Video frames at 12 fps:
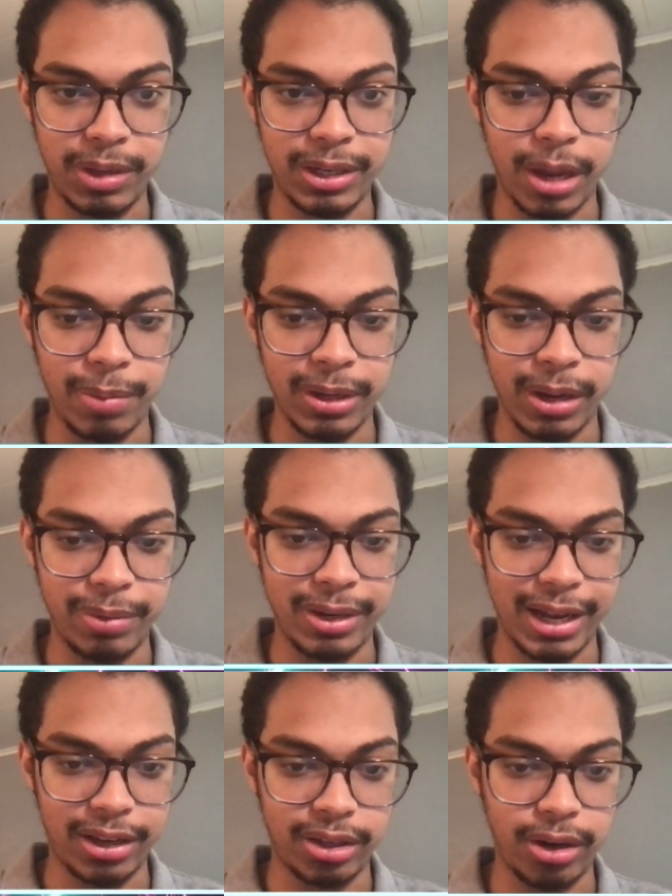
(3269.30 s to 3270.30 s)
coming up
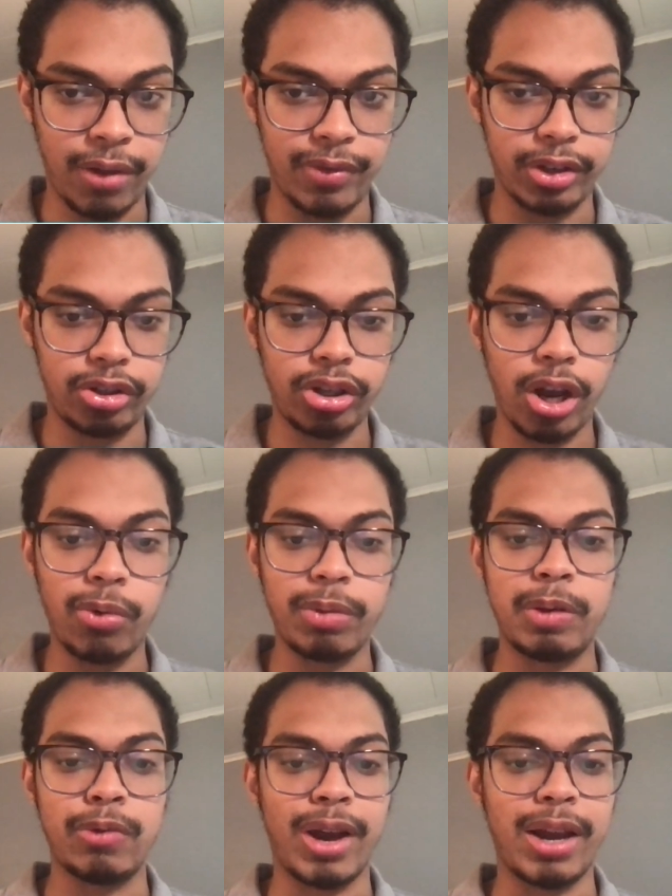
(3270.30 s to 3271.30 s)
next on this show. We'll
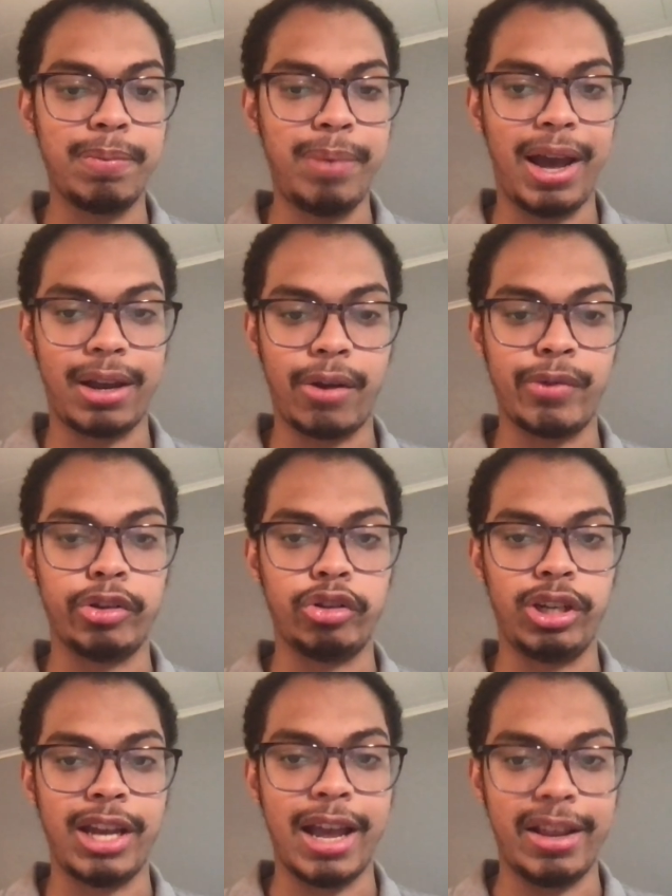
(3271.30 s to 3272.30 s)
be right back on the
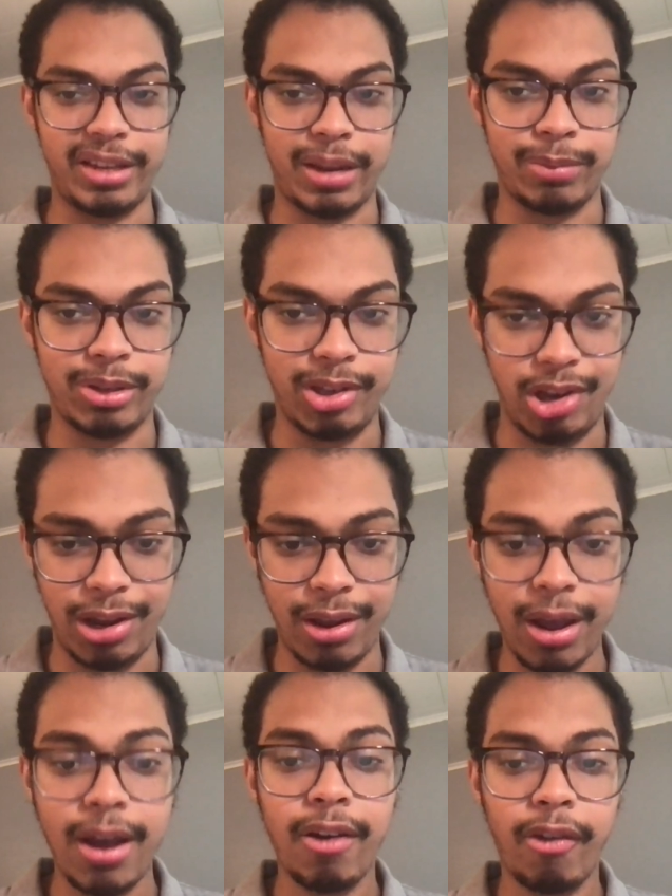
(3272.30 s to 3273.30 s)
GSMC
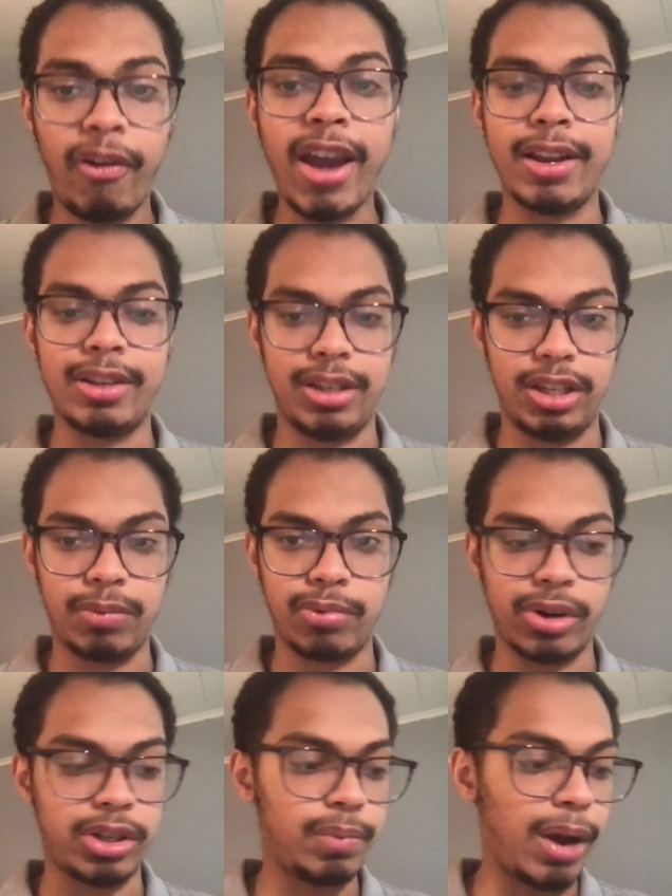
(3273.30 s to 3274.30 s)
Fantasy
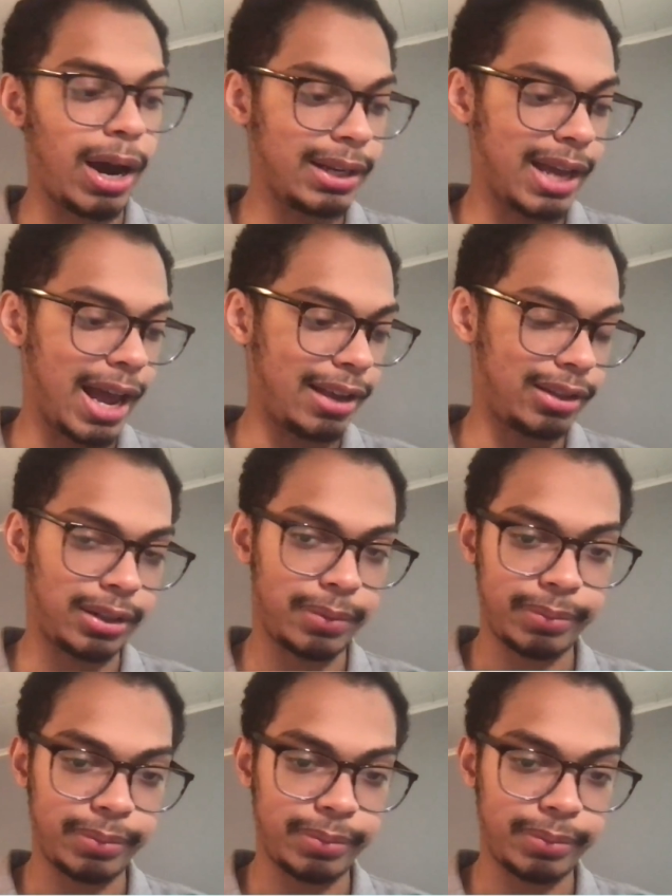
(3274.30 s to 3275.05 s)
Sports Podcast.